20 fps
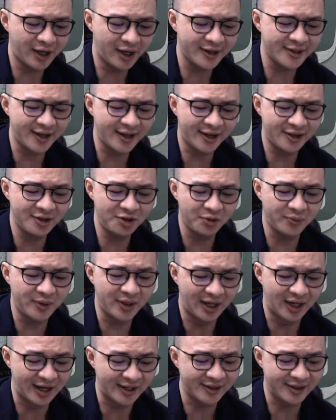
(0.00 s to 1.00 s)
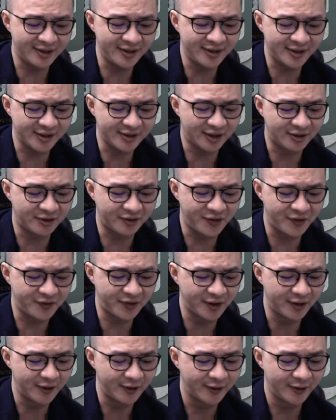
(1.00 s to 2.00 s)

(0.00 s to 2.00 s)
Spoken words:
Sn should be less than 650.